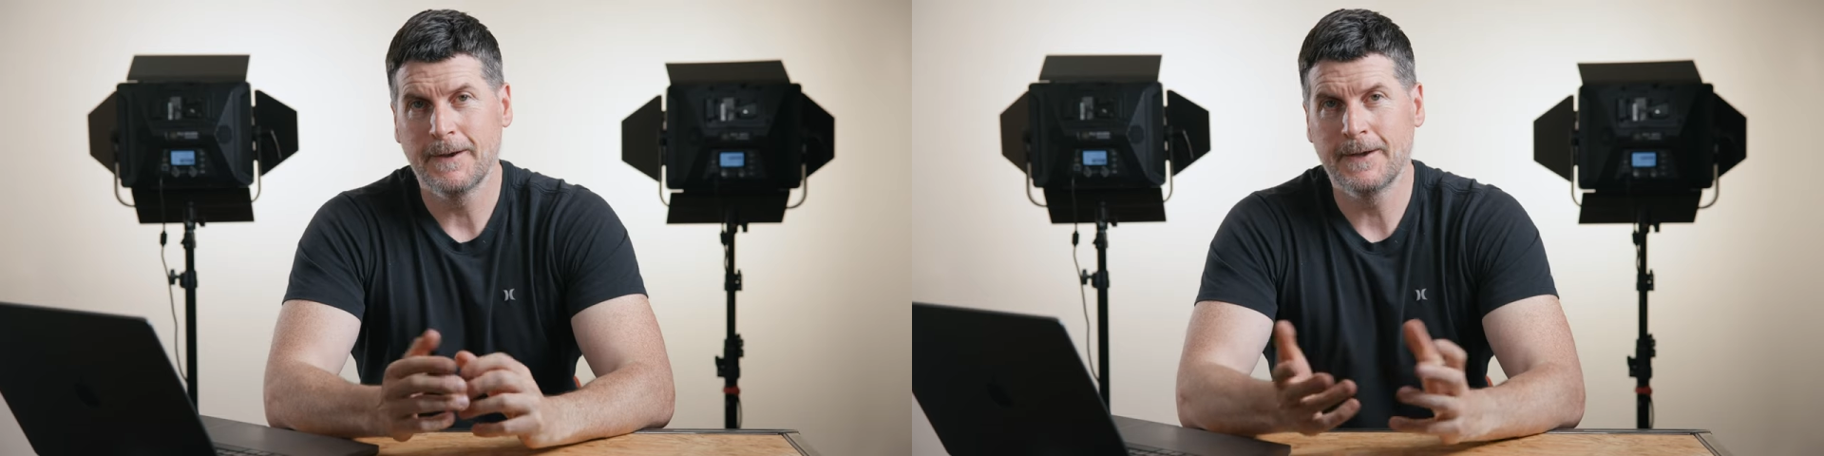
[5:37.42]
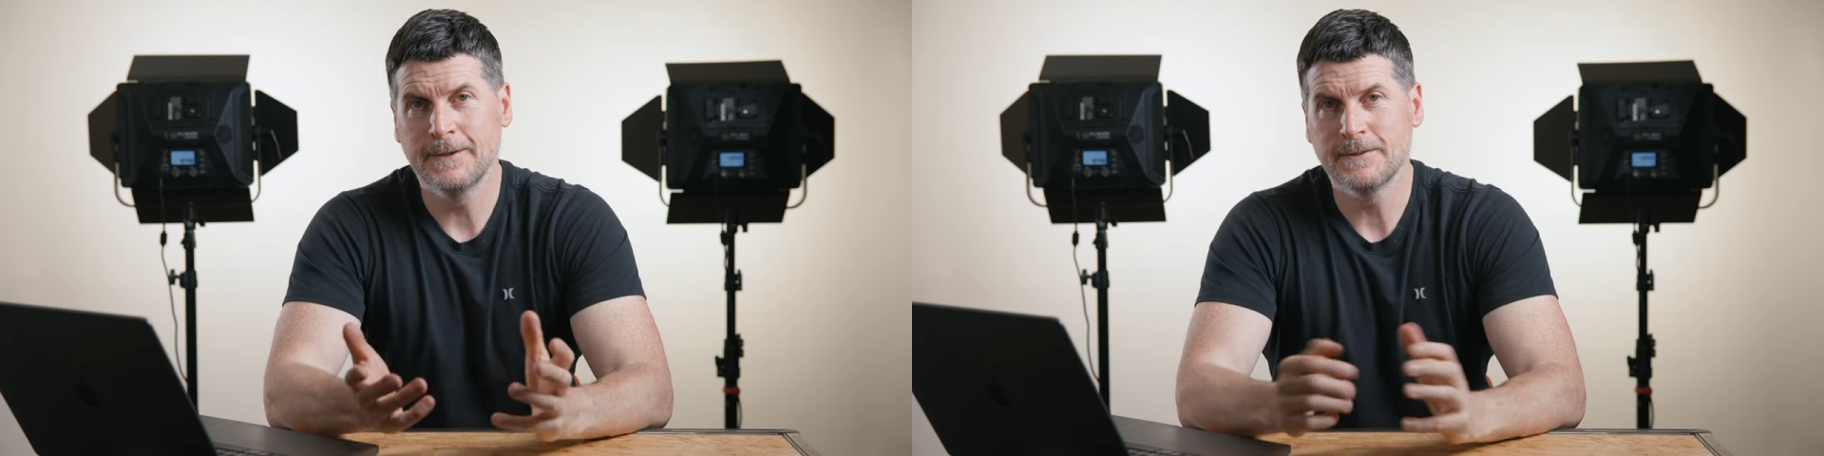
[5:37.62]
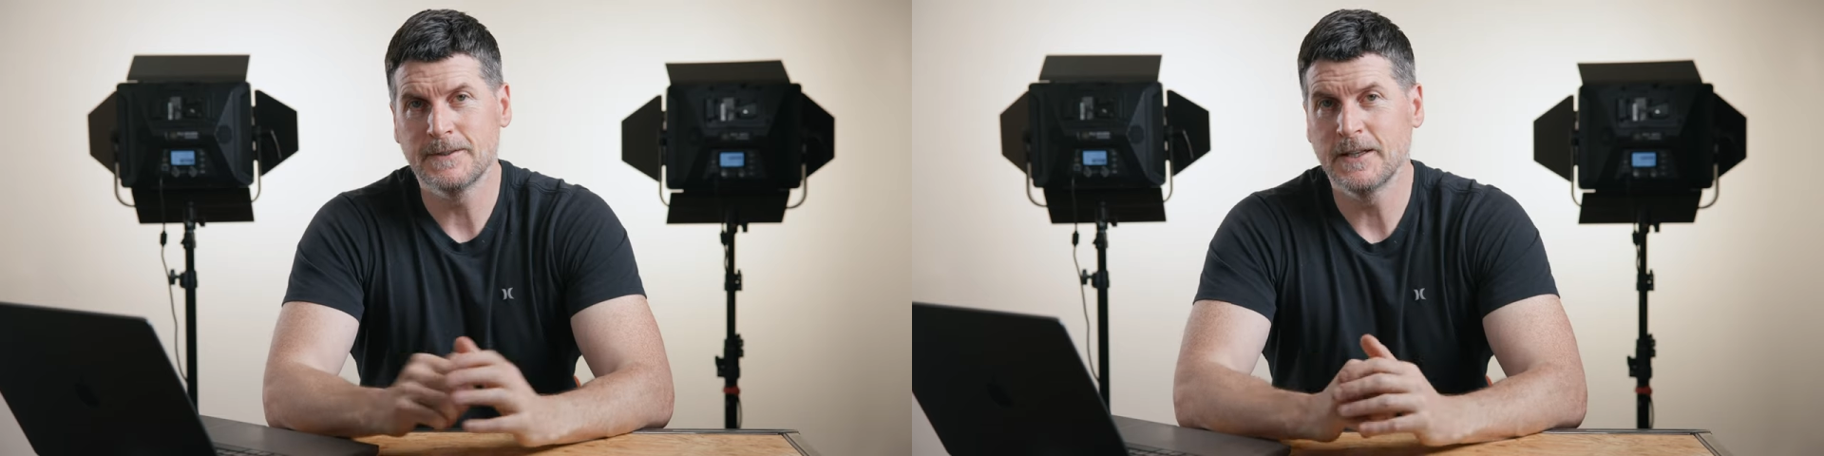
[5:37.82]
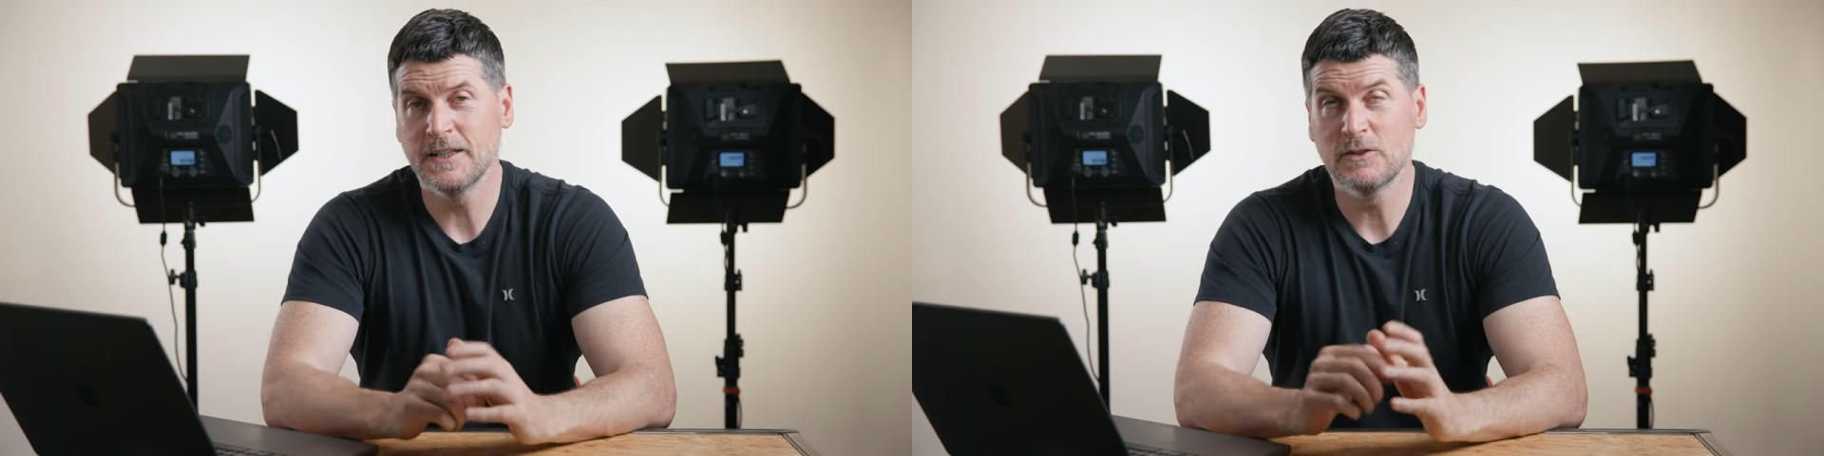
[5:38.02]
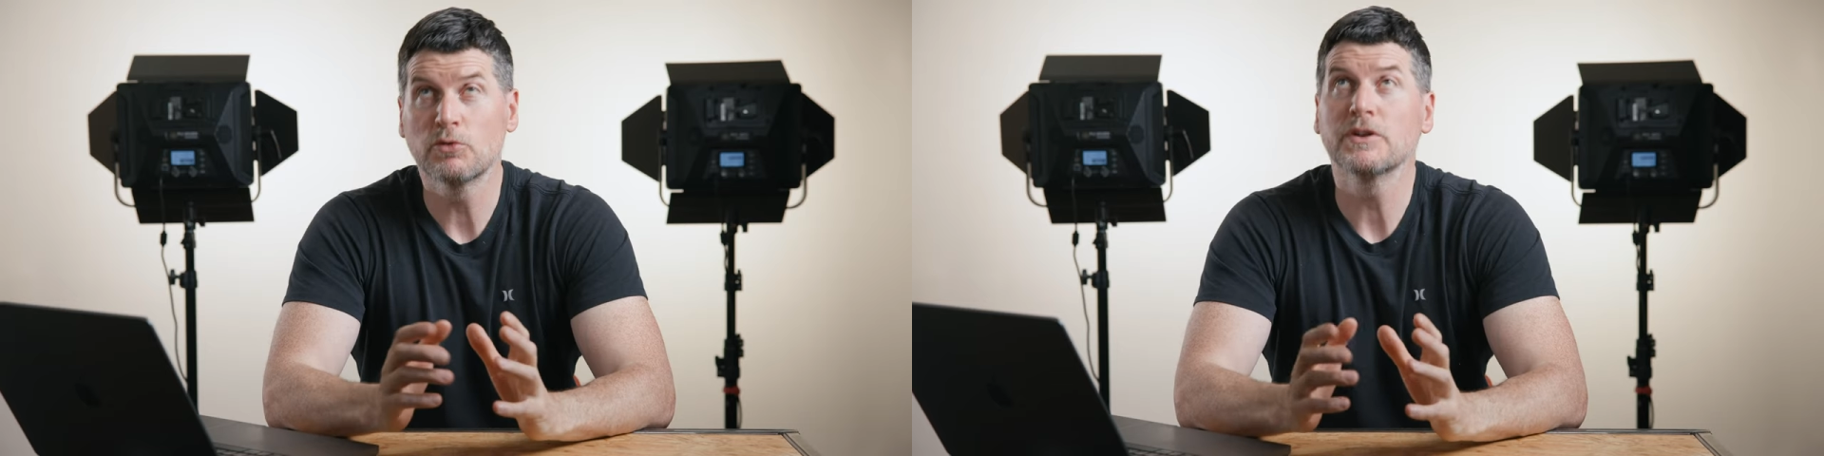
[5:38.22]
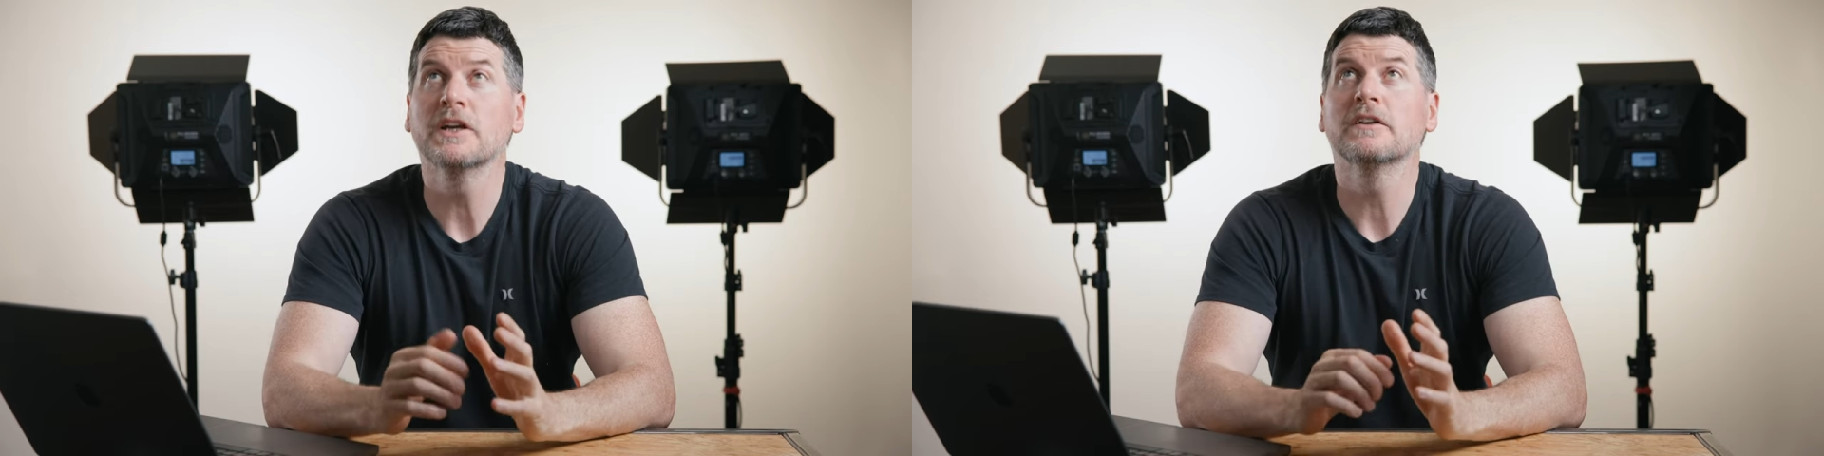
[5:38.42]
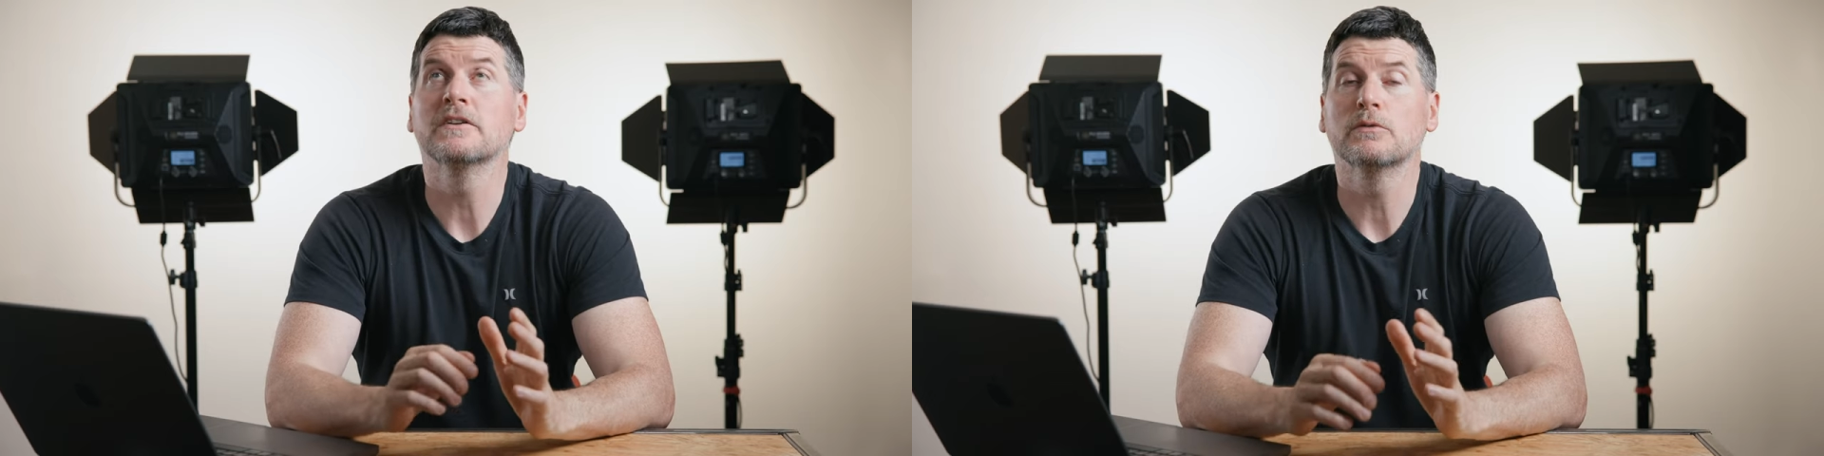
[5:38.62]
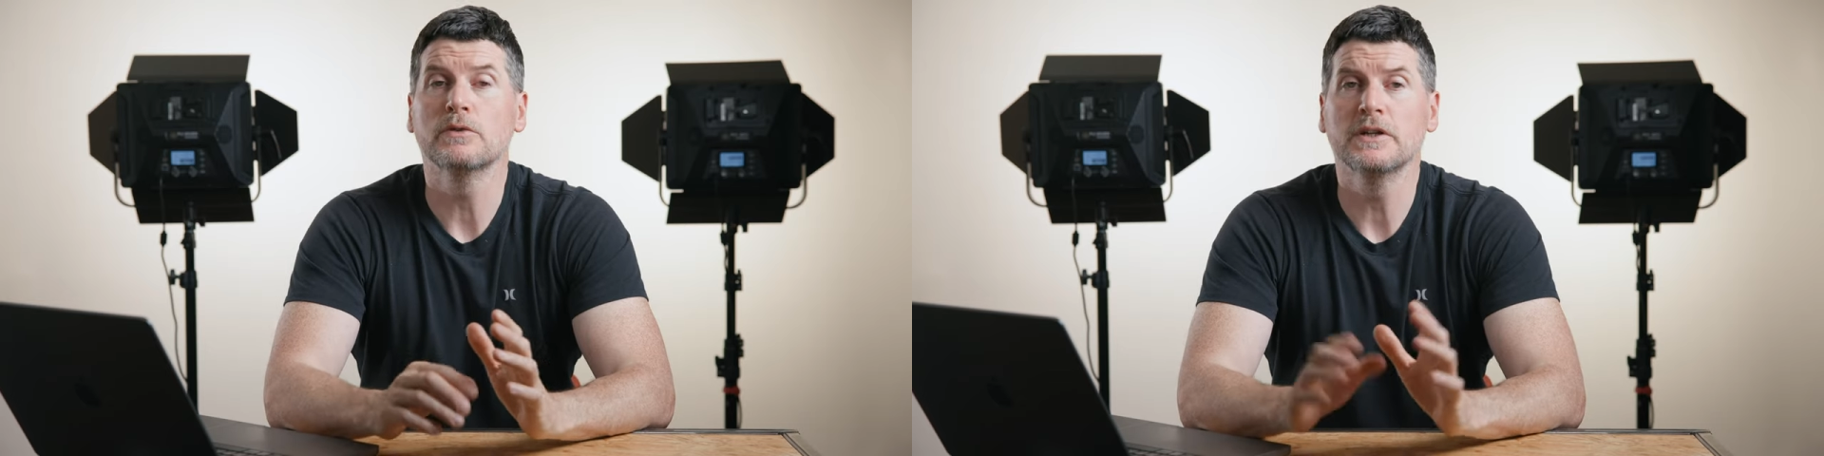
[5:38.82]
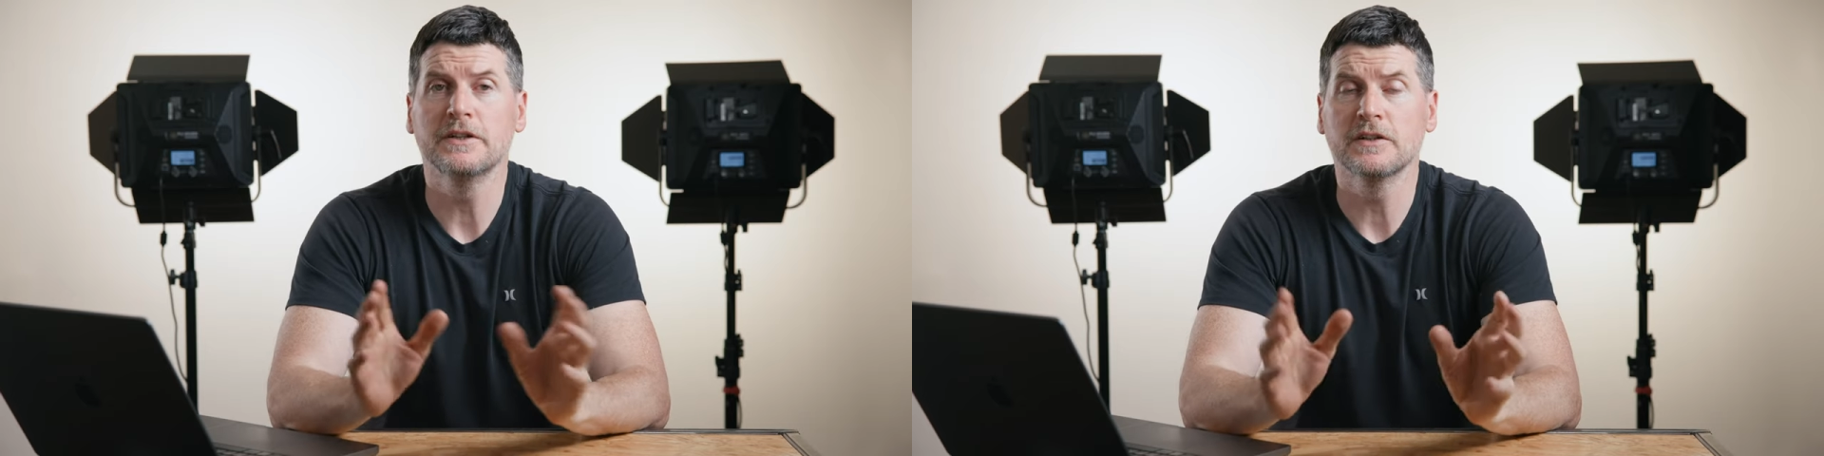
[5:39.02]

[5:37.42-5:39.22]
and they created a really